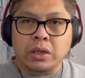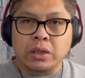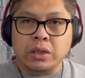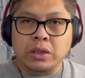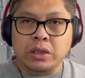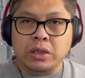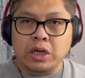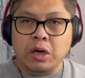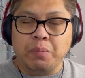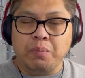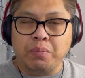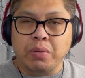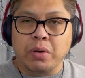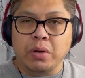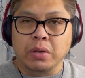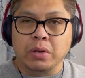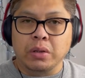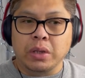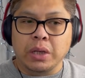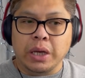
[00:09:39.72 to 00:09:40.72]
keep
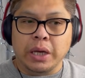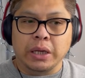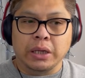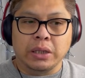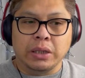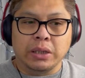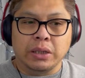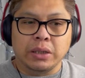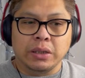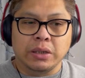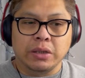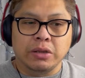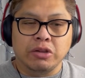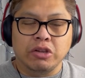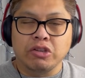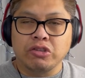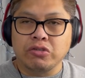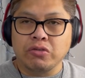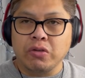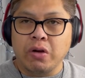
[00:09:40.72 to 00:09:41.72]
on like
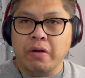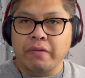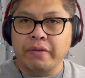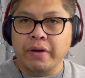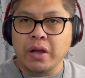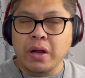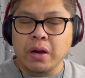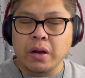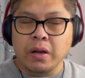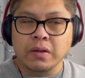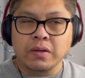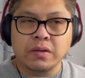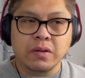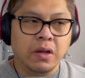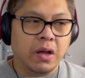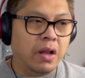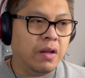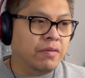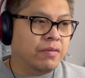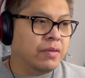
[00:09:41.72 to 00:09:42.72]
discovering
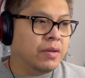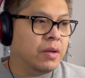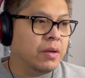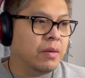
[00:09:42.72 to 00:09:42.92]
herself